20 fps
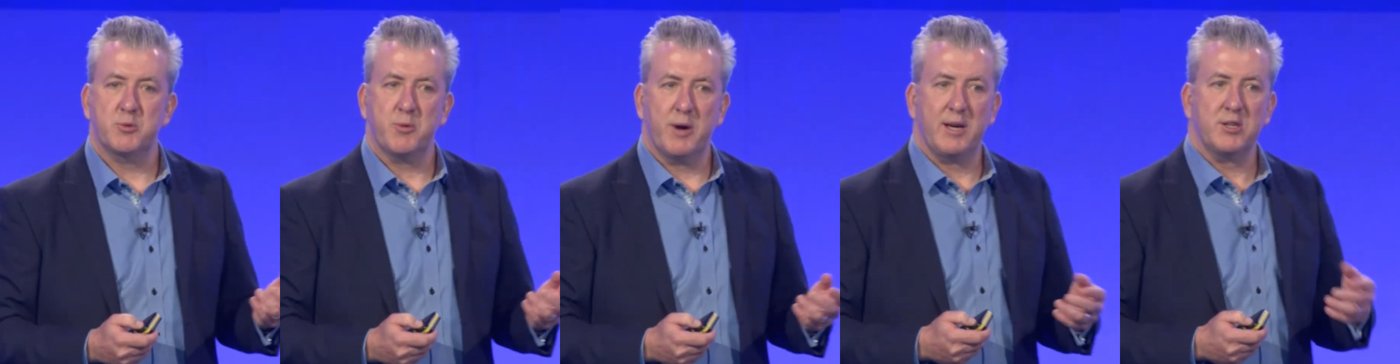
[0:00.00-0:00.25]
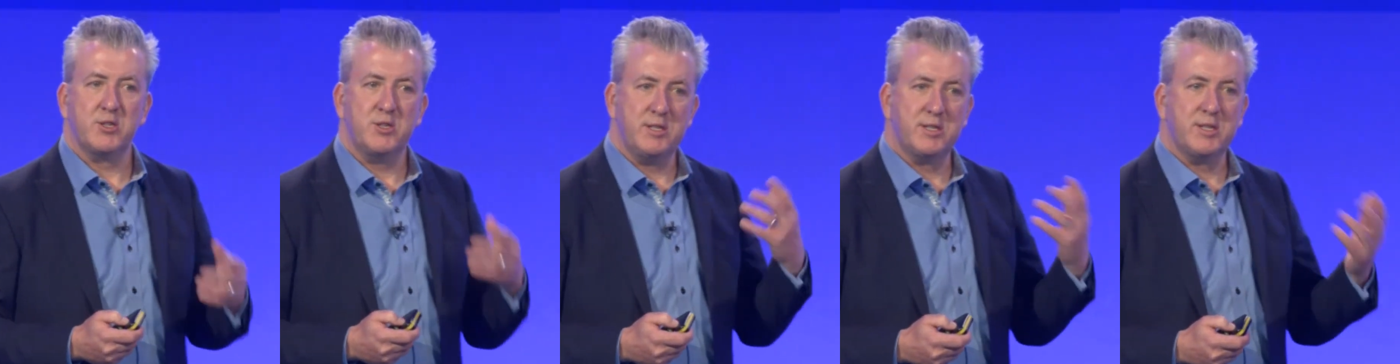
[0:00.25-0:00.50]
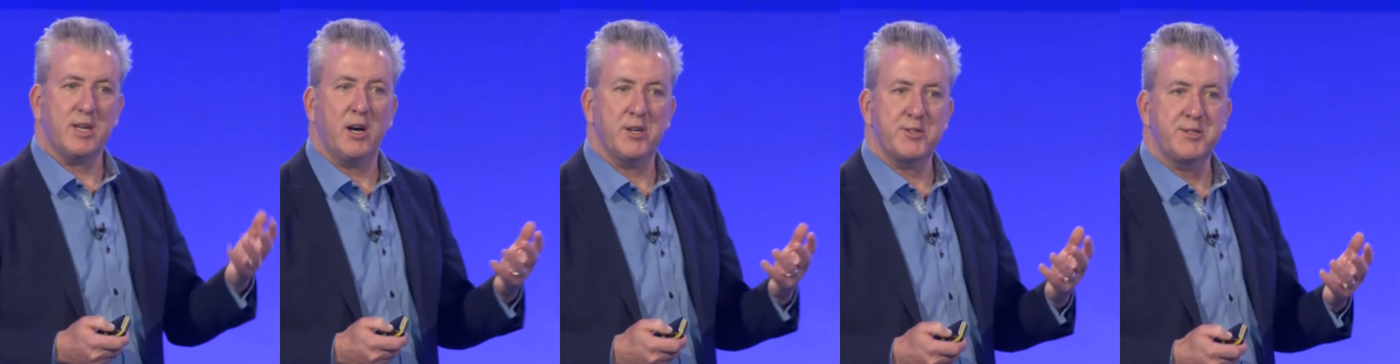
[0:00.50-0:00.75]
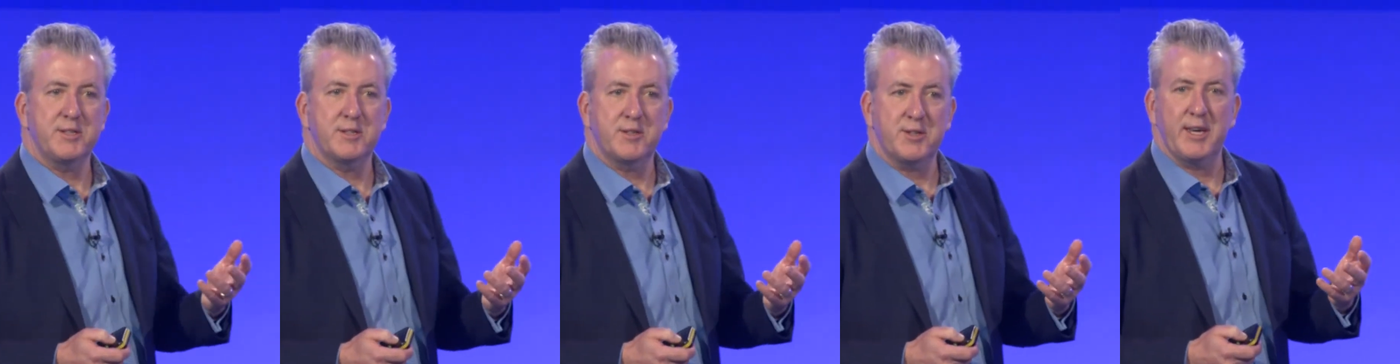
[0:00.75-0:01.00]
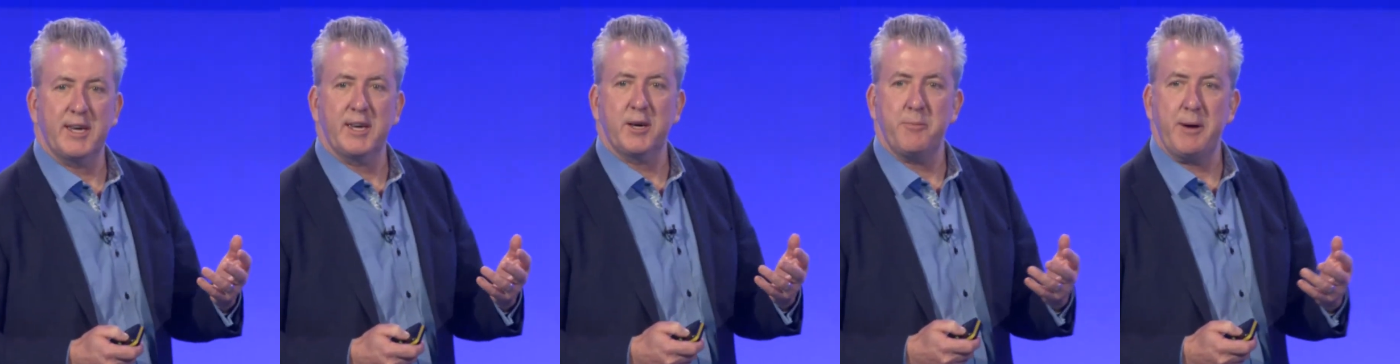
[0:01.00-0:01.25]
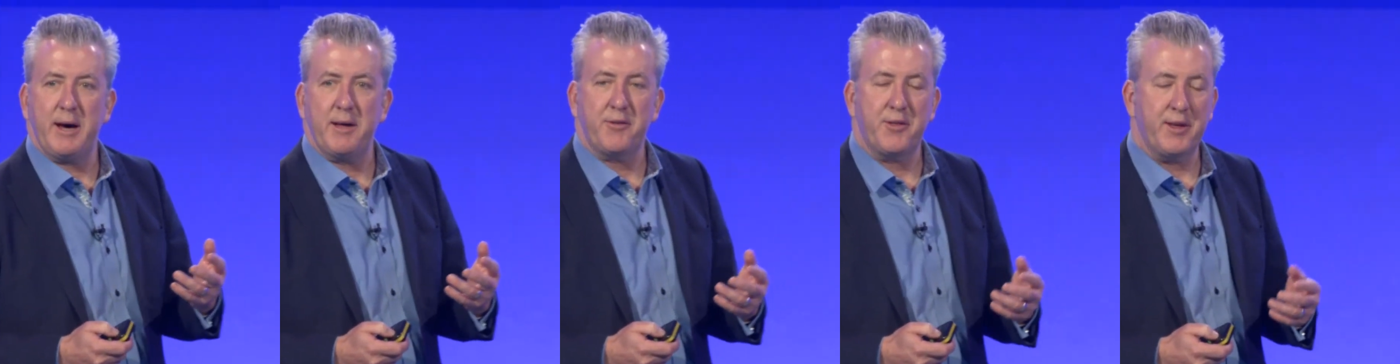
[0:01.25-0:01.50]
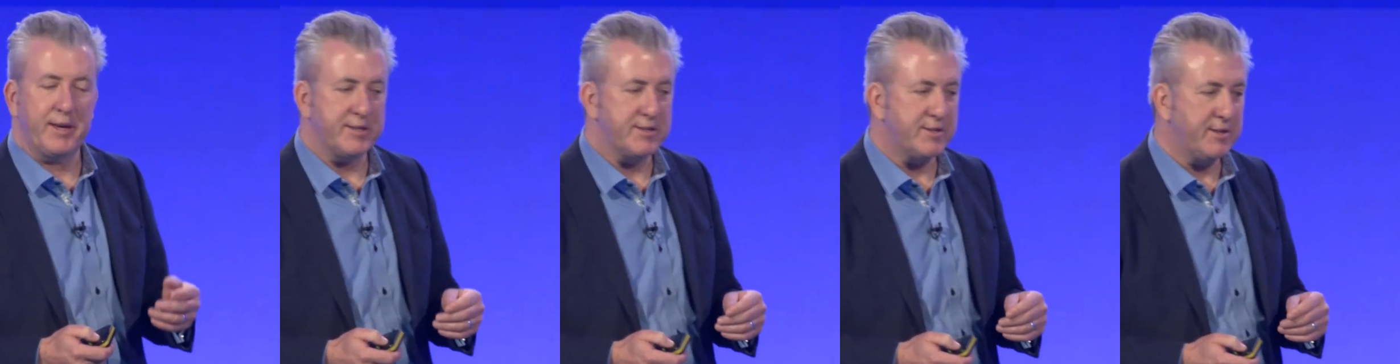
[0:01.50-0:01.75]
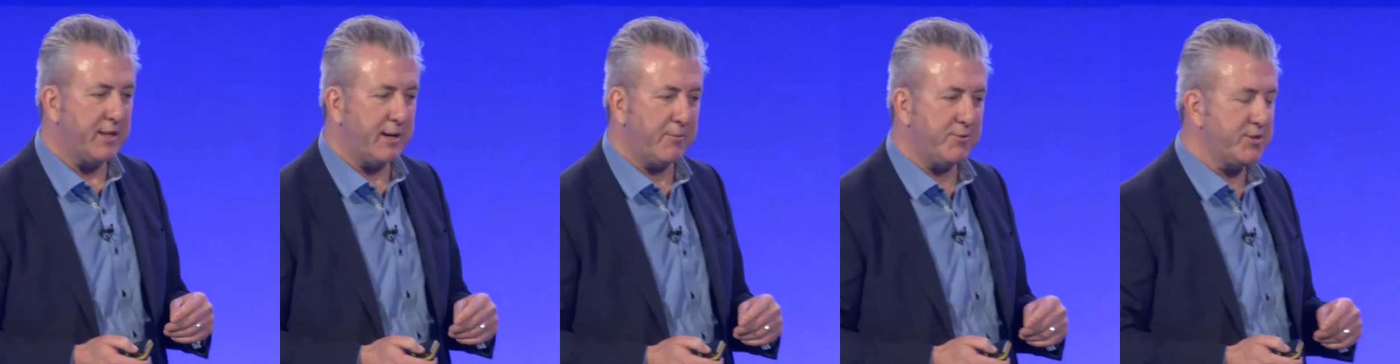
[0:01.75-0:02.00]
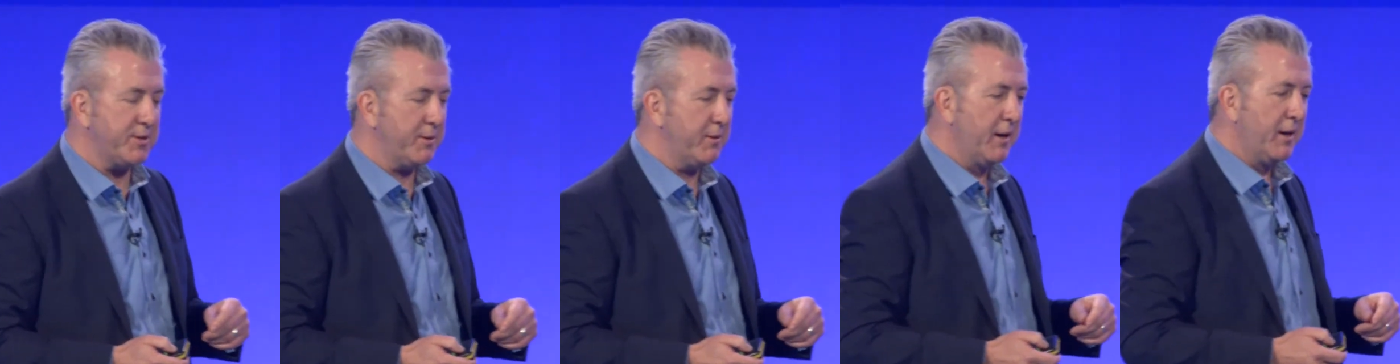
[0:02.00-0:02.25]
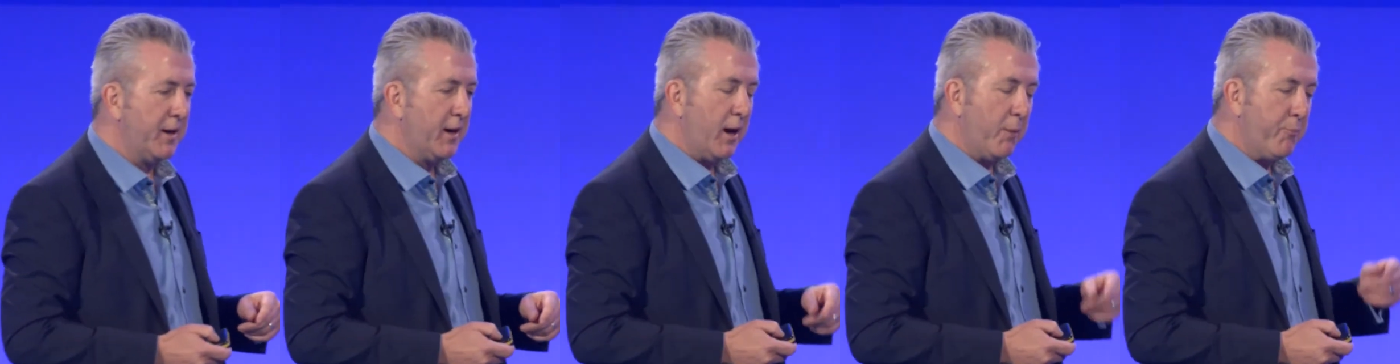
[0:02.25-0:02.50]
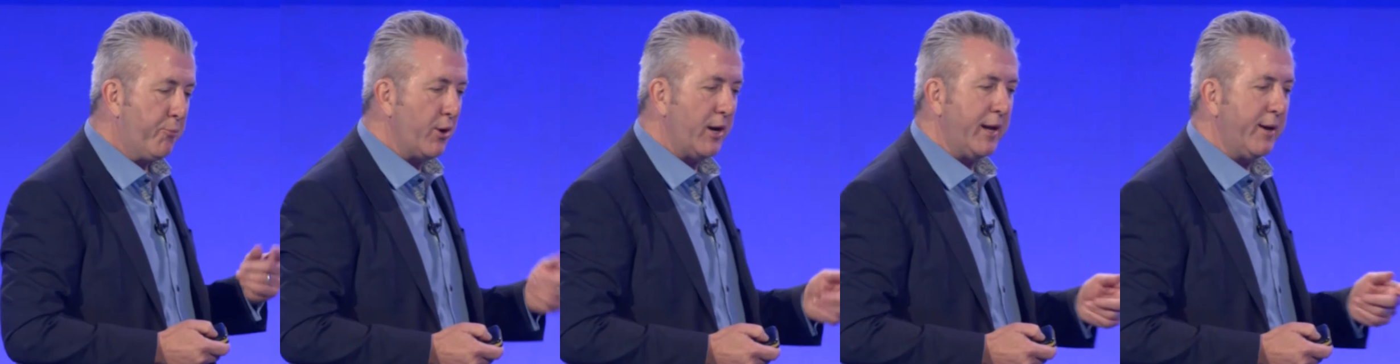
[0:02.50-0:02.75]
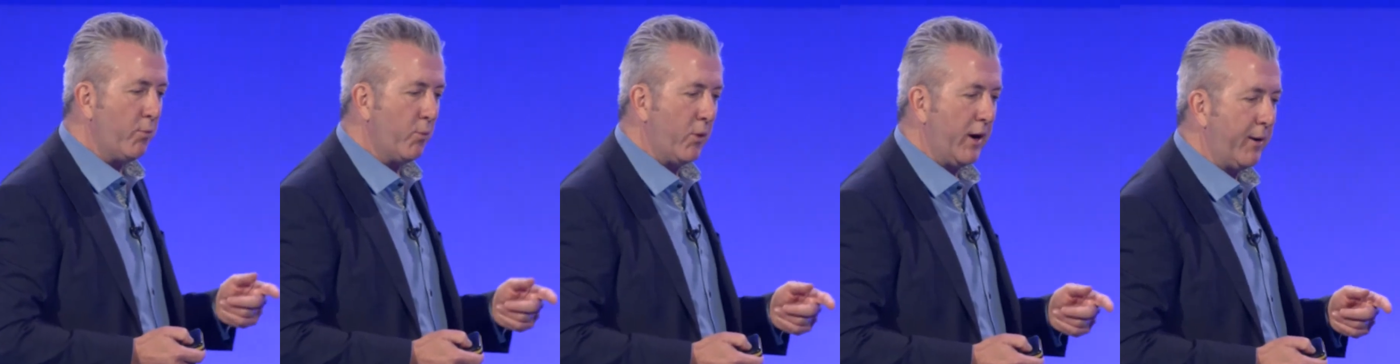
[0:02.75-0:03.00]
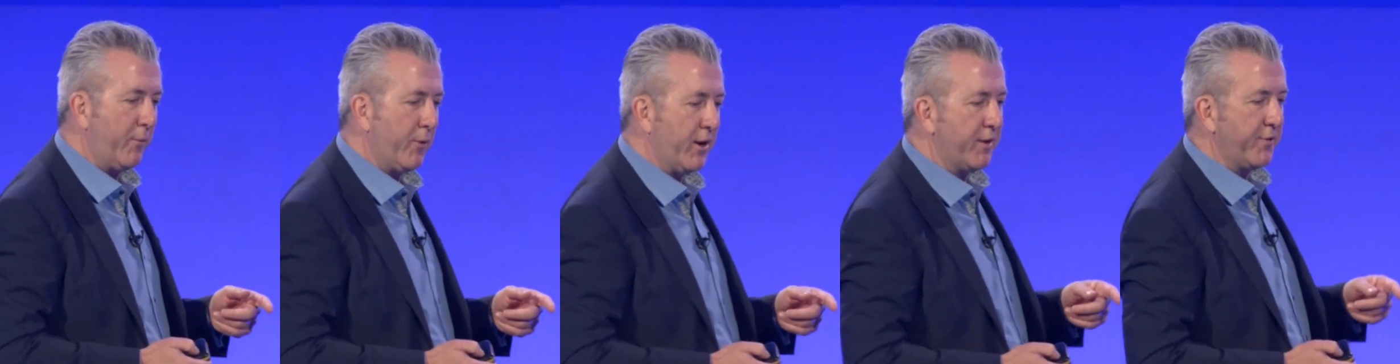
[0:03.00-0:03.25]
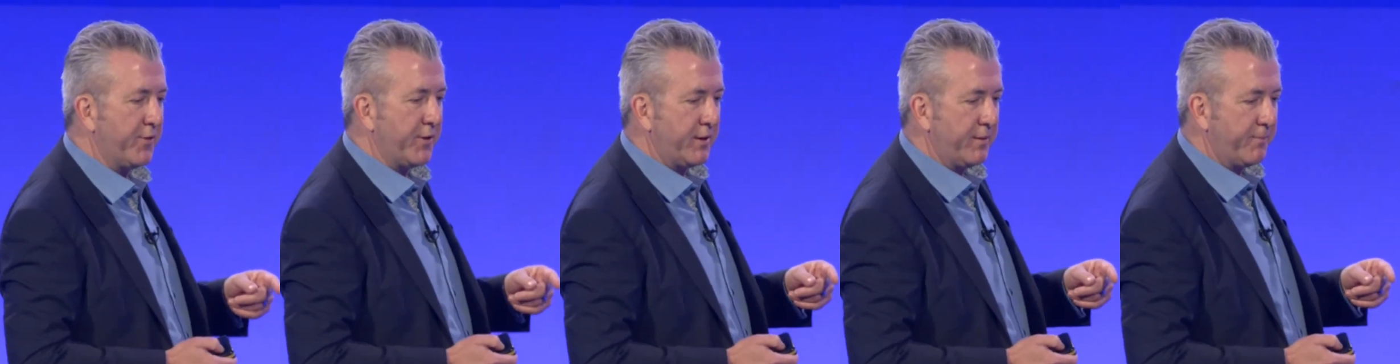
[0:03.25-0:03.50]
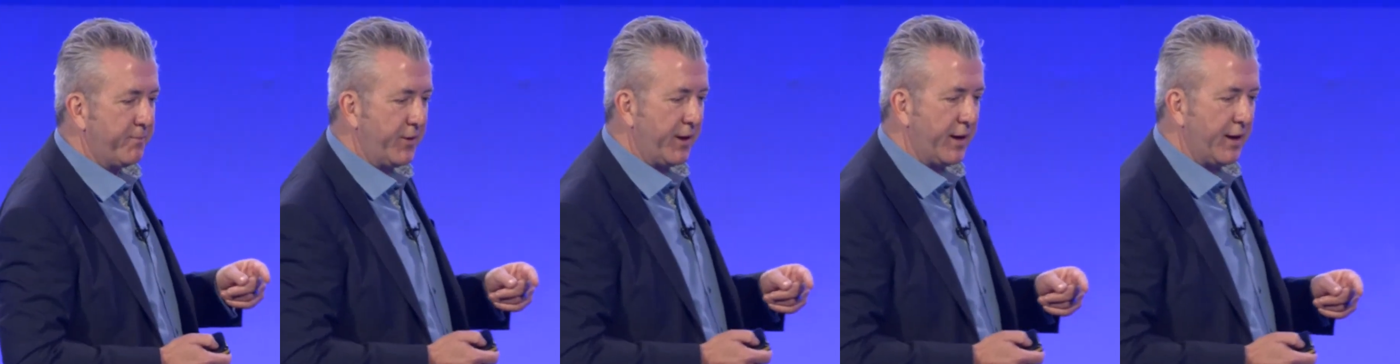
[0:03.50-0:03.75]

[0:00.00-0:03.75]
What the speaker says: We're actually starting to think about things. And there was a brilliant way, one of the